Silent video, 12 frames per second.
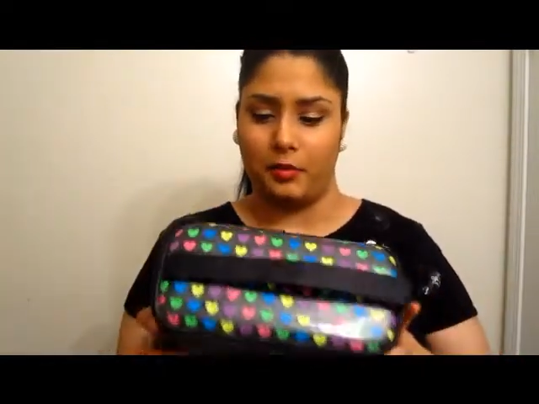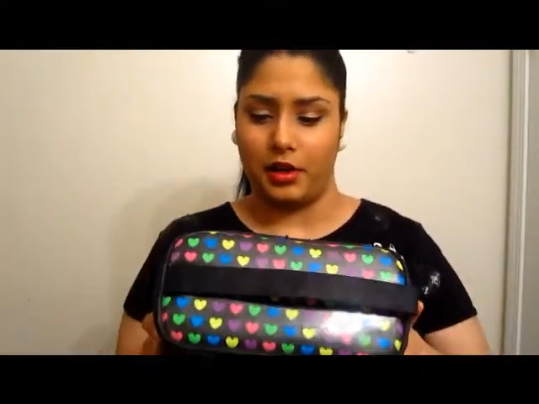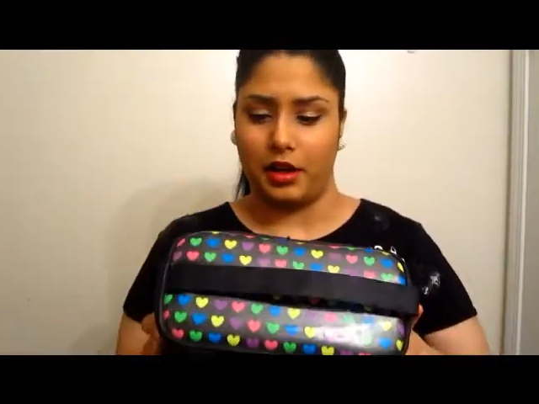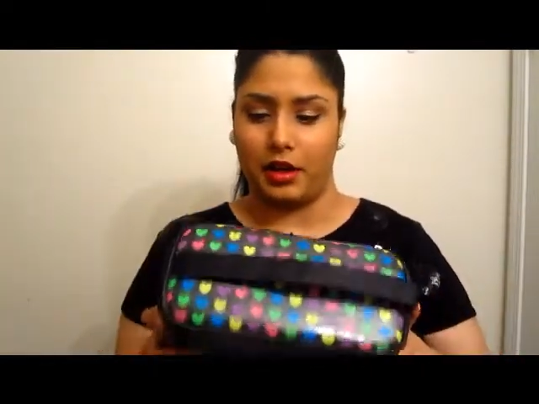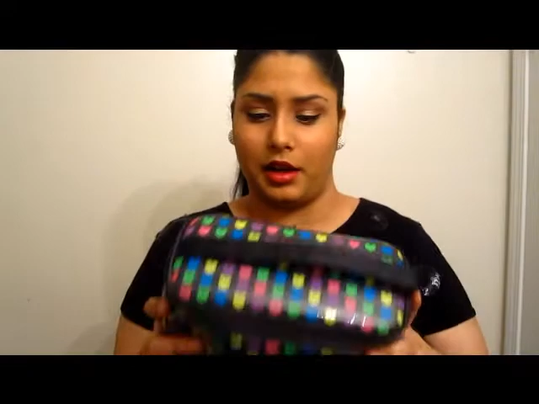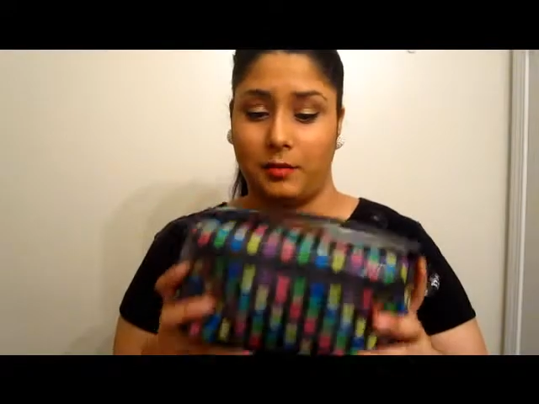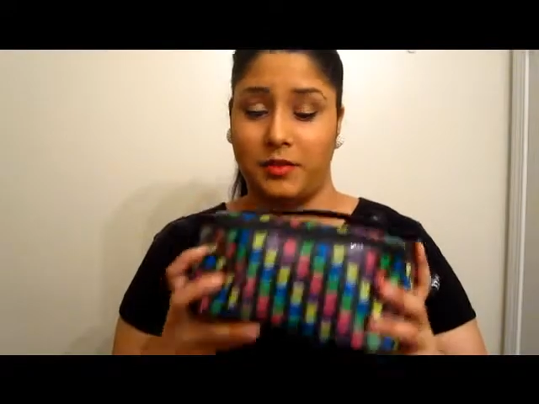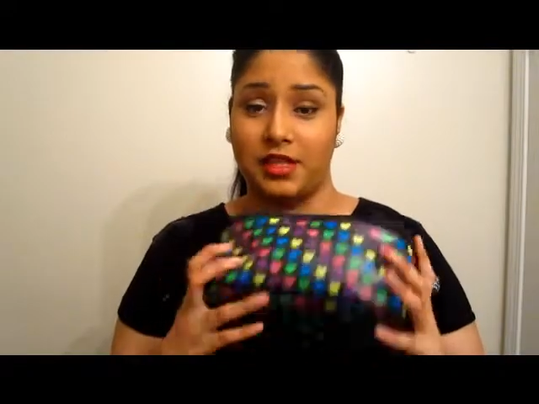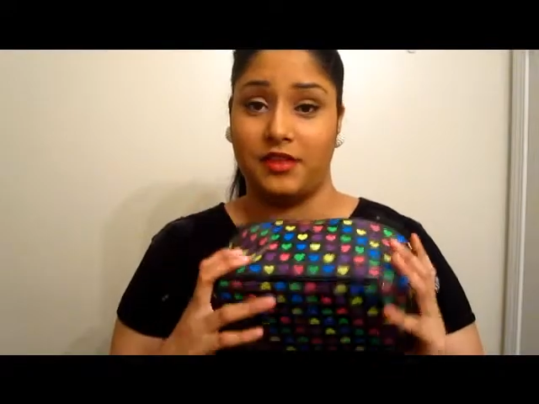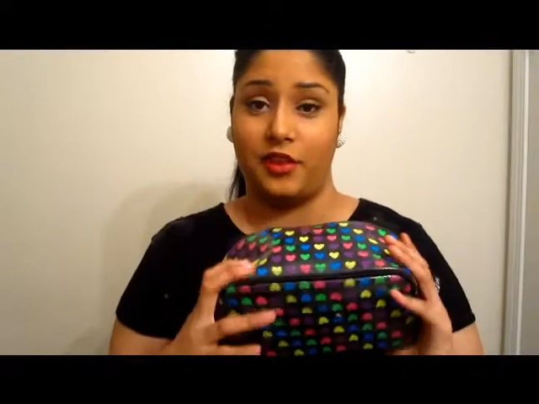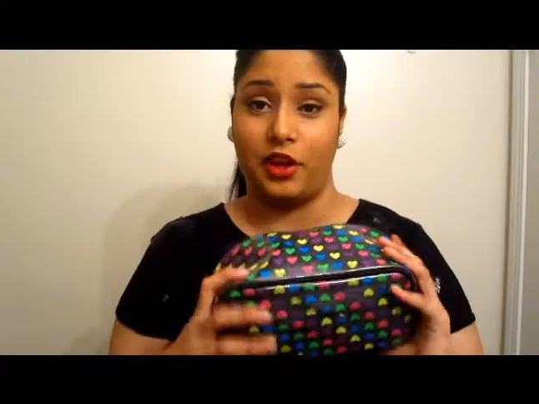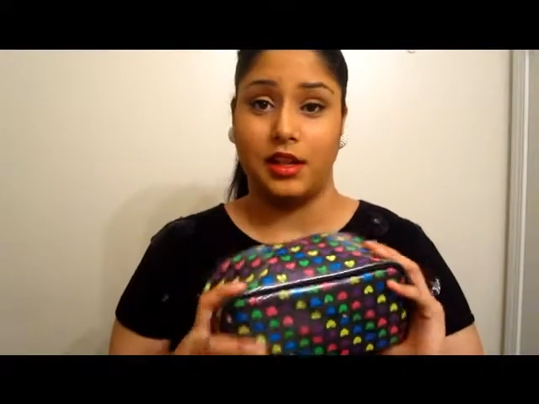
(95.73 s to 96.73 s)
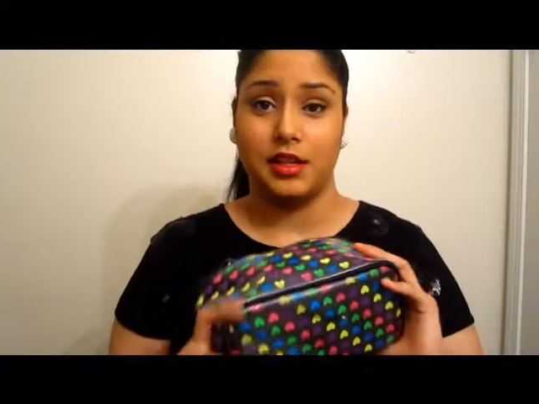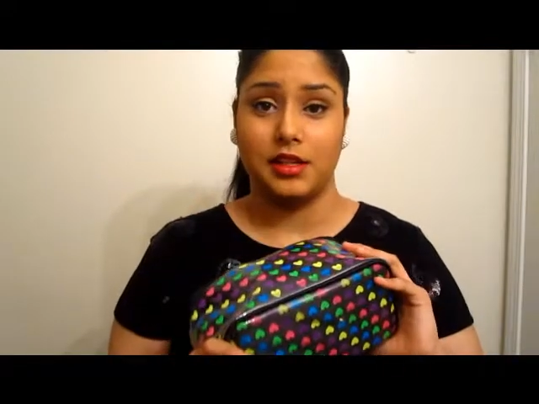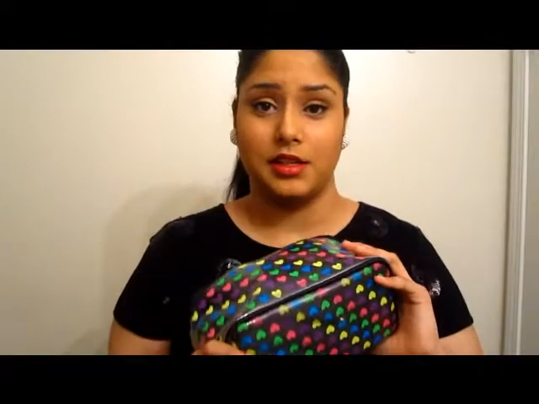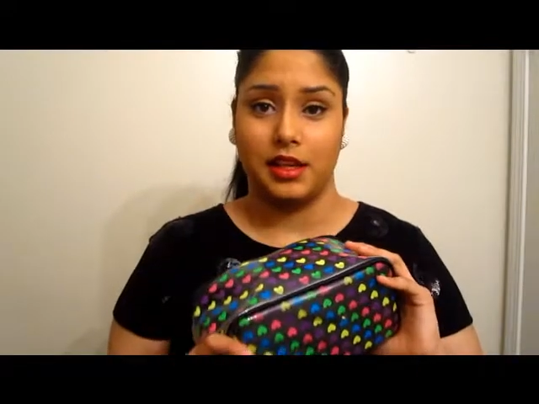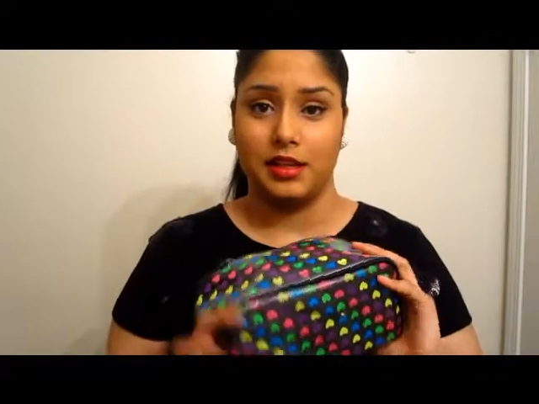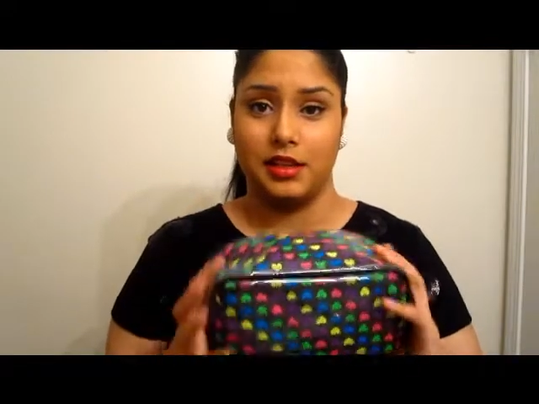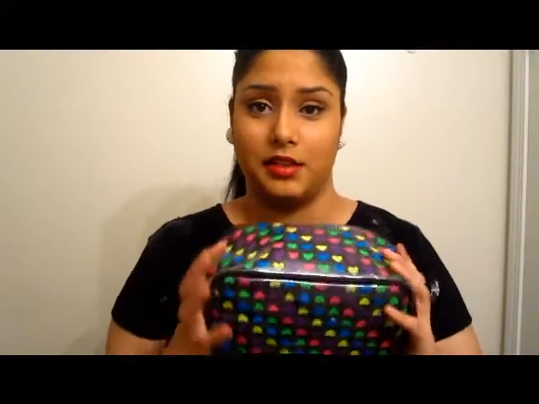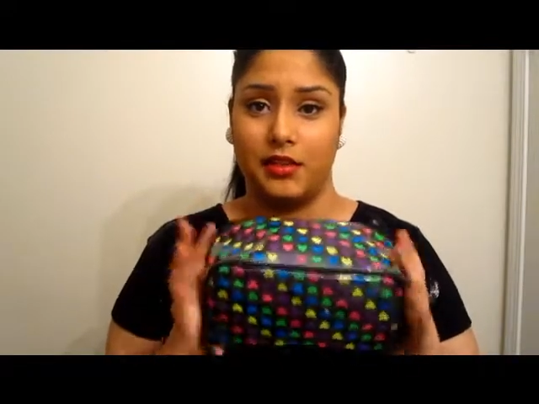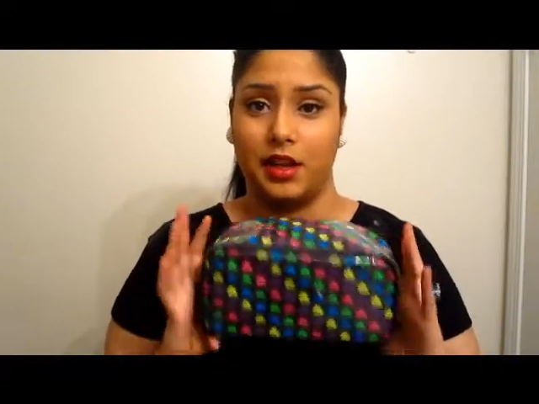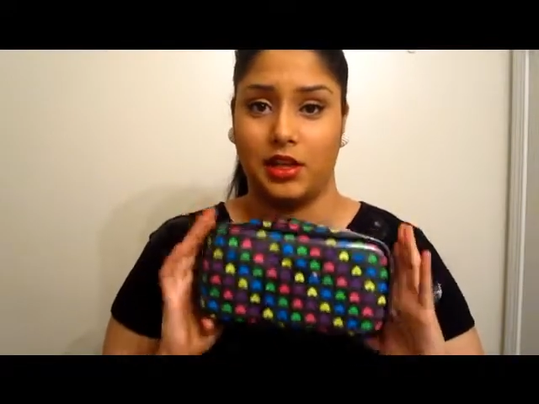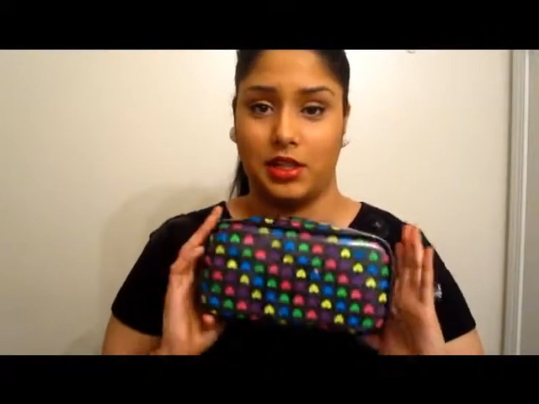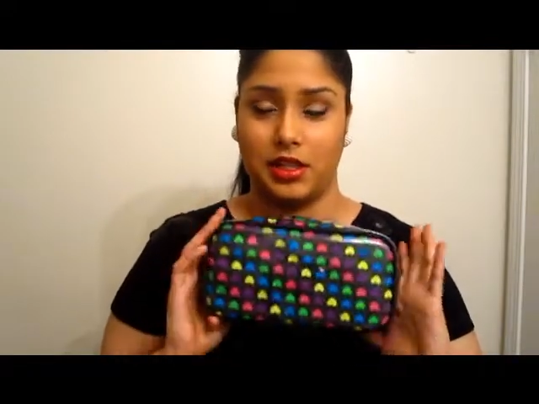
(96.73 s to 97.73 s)
but I'm just very indecisive
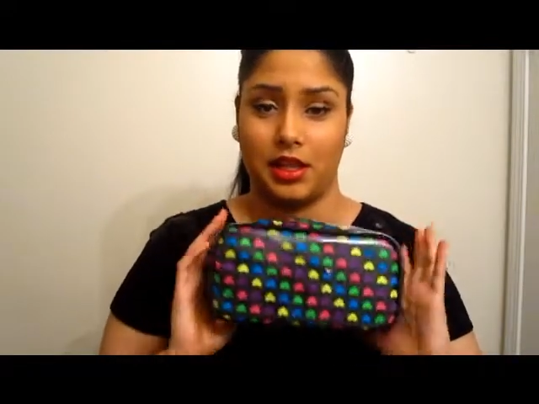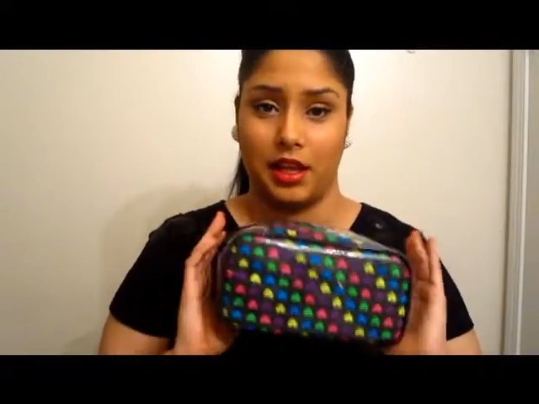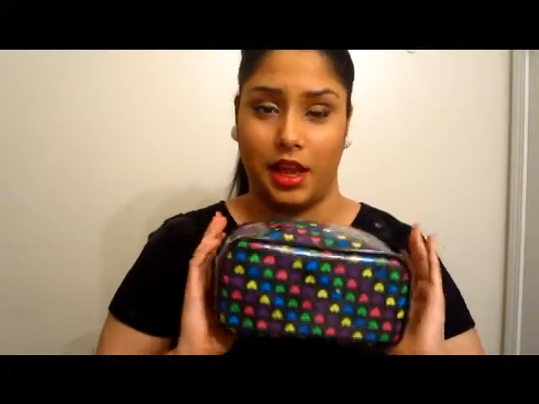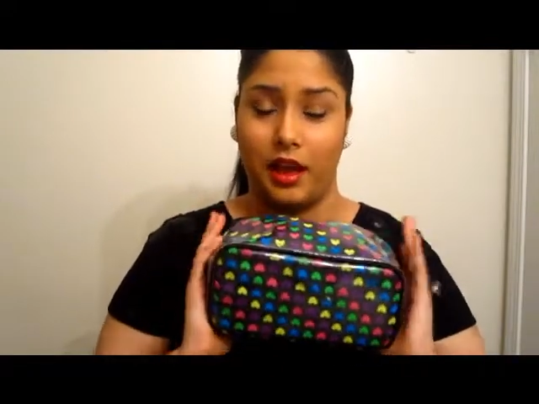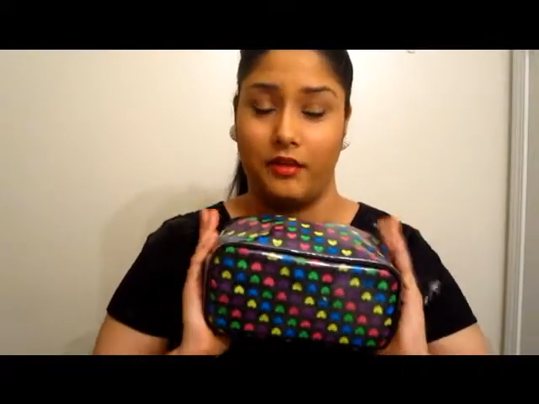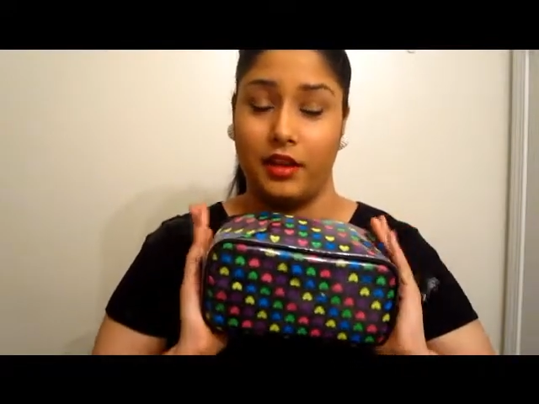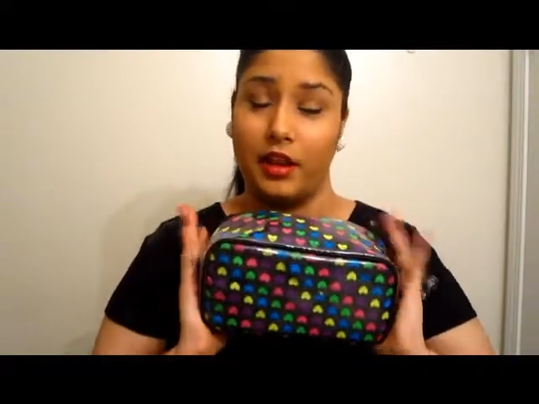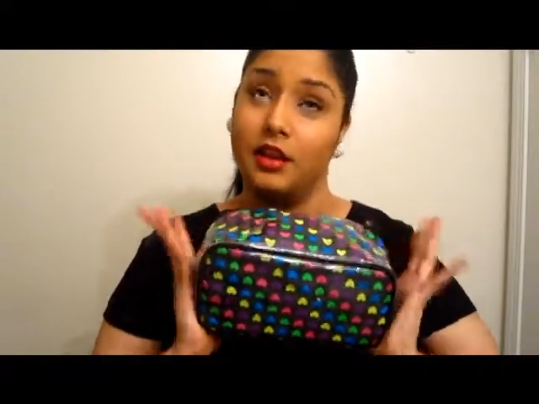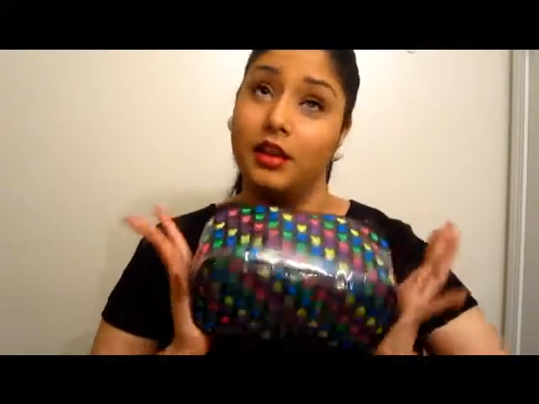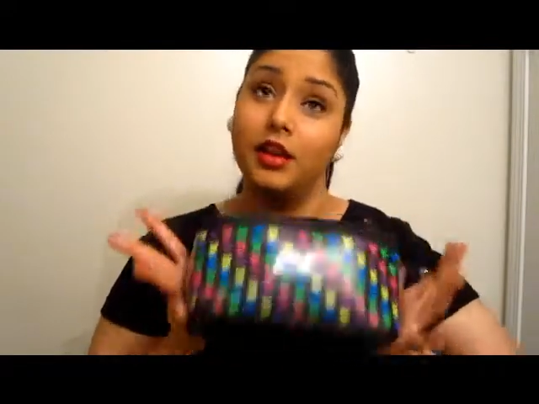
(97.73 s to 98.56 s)
and I just like having